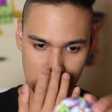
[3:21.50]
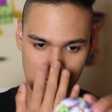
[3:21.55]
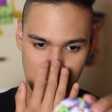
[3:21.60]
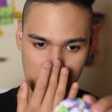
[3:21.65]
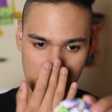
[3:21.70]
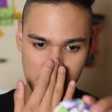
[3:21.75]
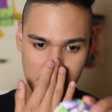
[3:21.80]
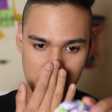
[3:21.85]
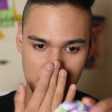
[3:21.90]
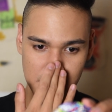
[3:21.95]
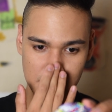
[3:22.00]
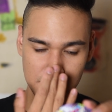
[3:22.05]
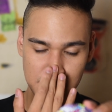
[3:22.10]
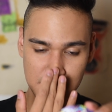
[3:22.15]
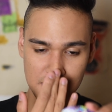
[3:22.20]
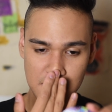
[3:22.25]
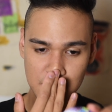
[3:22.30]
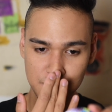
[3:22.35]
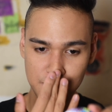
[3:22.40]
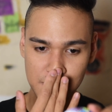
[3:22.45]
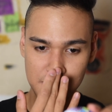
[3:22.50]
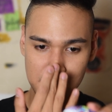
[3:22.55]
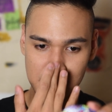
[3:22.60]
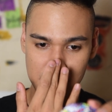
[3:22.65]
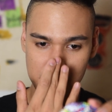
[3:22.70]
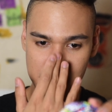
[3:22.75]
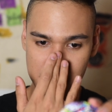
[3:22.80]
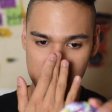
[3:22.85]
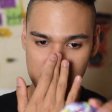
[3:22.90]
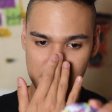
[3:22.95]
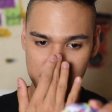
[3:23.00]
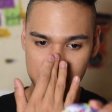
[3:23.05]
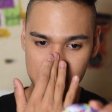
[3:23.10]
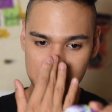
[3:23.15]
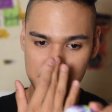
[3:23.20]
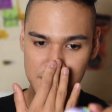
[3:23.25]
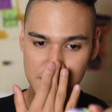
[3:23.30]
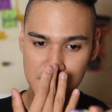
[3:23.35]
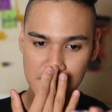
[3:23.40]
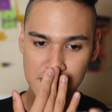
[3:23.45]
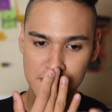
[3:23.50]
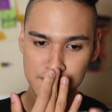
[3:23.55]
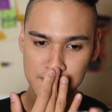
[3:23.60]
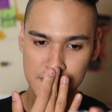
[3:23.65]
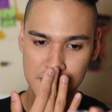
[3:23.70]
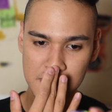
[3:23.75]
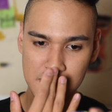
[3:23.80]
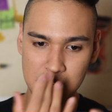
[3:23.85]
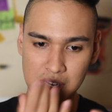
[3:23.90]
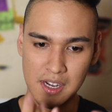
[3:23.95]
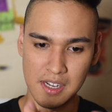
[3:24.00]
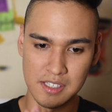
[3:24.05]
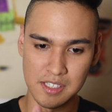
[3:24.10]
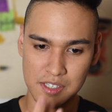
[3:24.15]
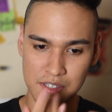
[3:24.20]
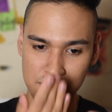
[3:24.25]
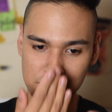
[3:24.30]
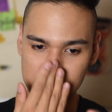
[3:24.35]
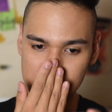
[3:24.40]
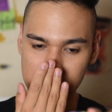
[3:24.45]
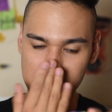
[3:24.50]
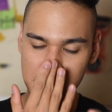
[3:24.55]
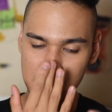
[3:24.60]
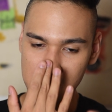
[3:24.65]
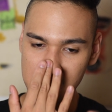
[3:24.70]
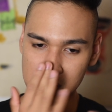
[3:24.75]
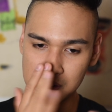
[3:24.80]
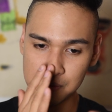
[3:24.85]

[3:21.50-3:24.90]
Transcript: And the nose as well, if you're going to be contouring,